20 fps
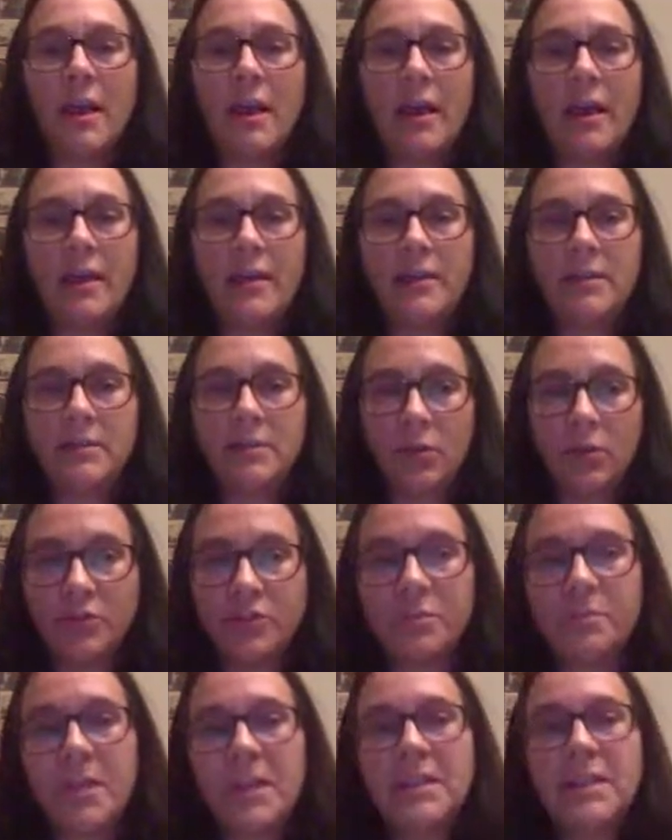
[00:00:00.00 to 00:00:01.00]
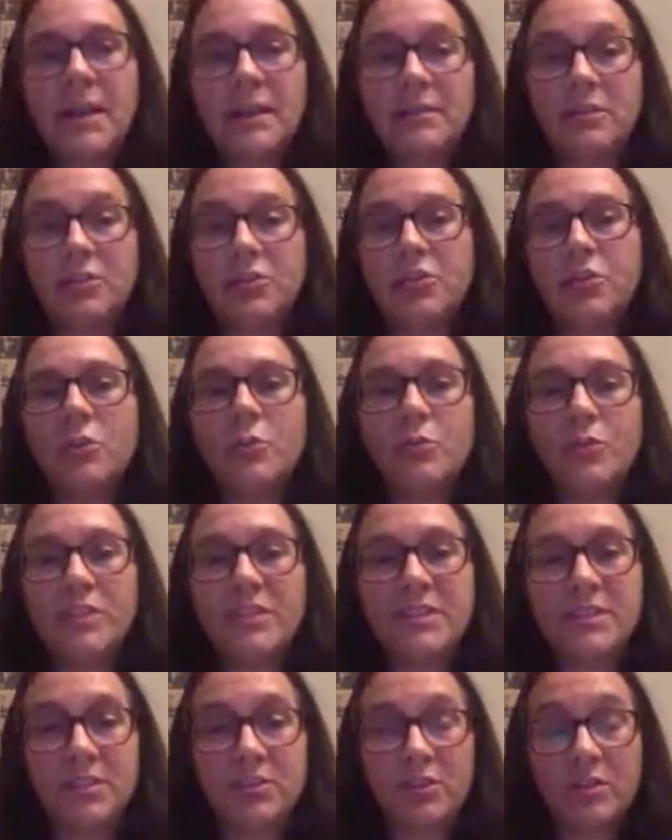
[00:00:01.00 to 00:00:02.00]
And also big data should
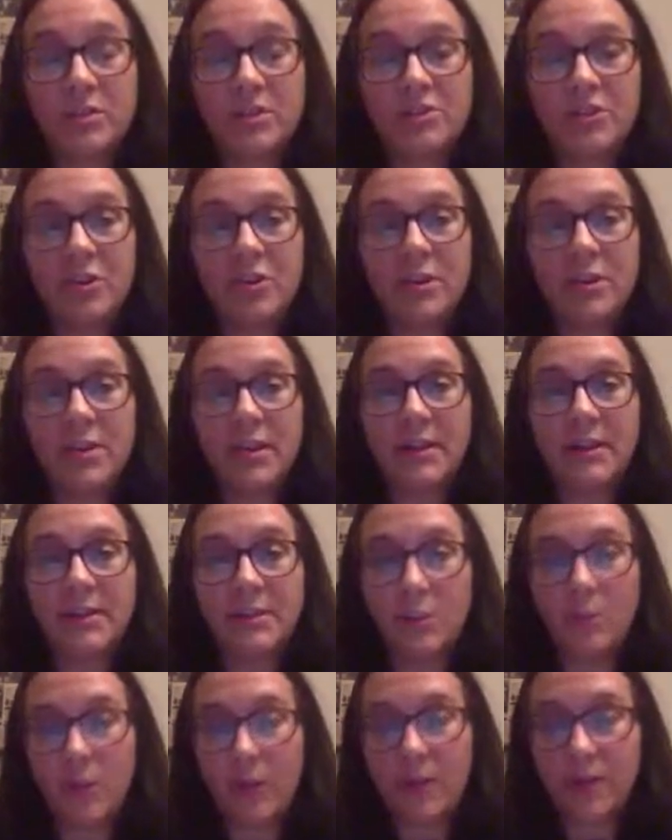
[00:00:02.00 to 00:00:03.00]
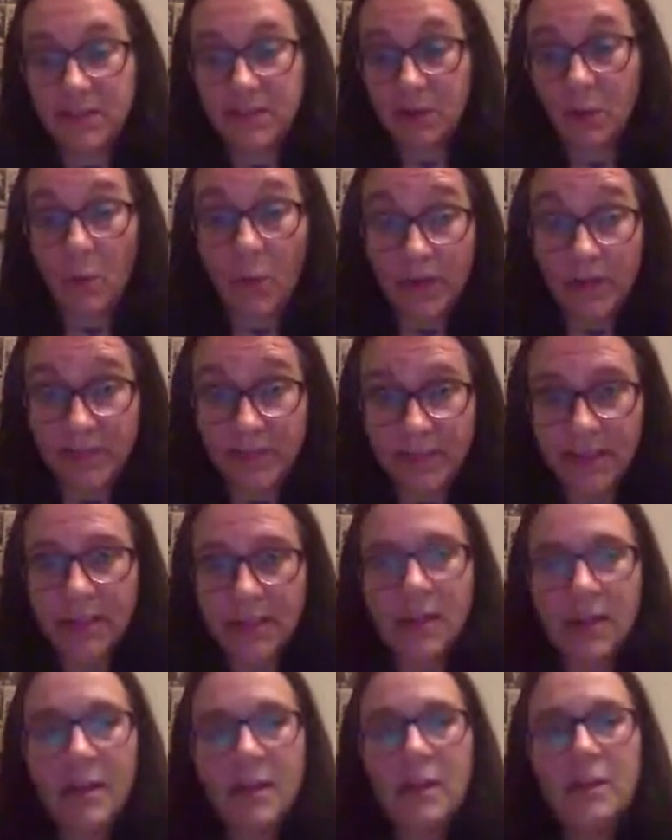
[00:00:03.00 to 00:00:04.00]
precede traditional data when
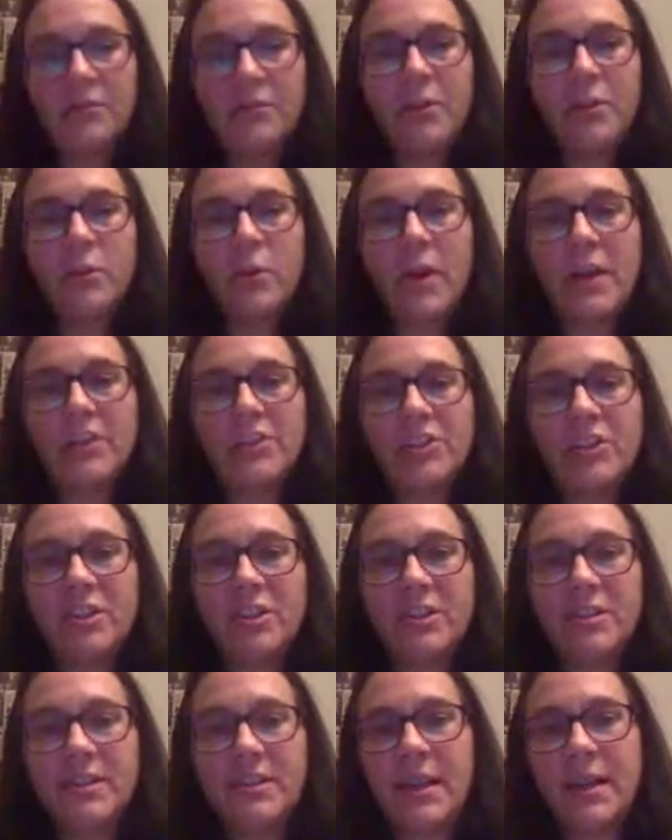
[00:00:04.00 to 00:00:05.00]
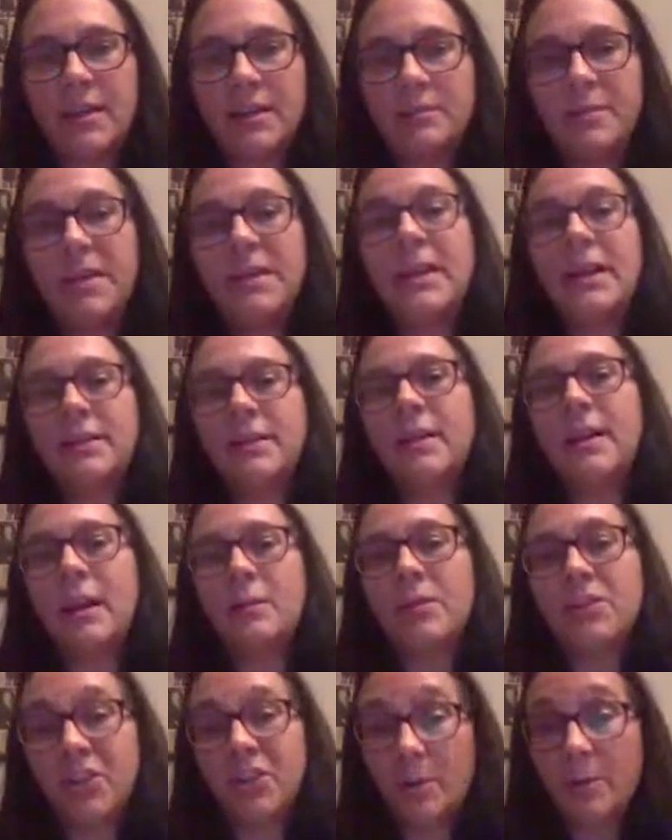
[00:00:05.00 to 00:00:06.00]
sequencing evaluations, and big data
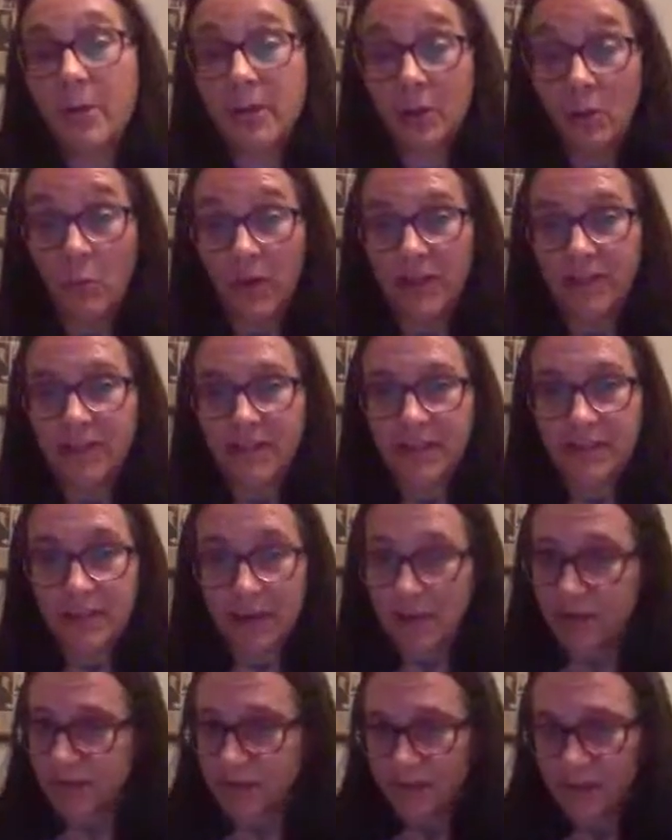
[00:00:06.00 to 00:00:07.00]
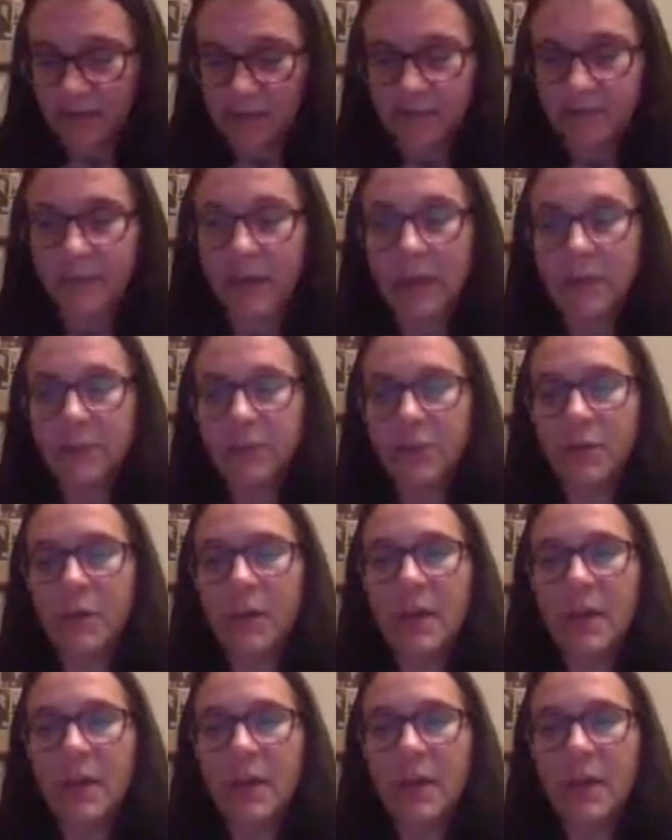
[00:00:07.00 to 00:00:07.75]
can be shaped in ways that enhance its value.